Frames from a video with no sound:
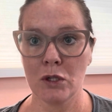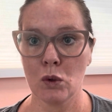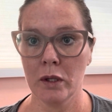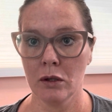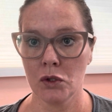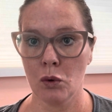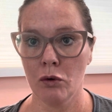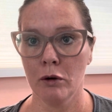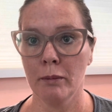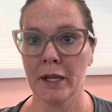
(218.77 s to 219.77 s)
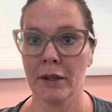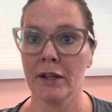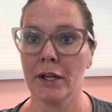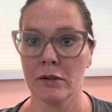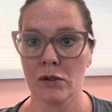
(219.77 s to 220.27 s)
Between the two of them, I
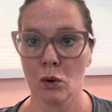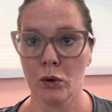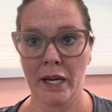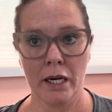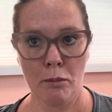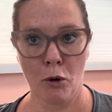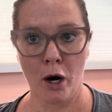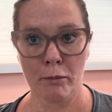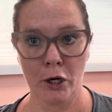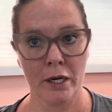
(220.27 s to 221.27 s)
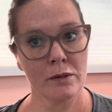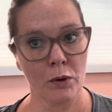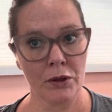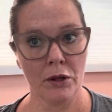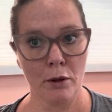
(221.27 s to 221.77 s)
think they had sold 80 properties
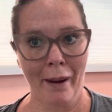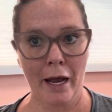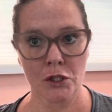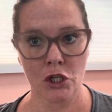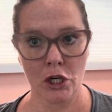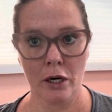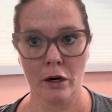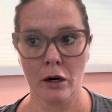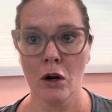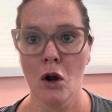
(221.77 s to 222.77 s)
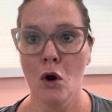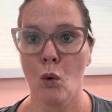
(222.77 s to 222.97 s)
within the past year,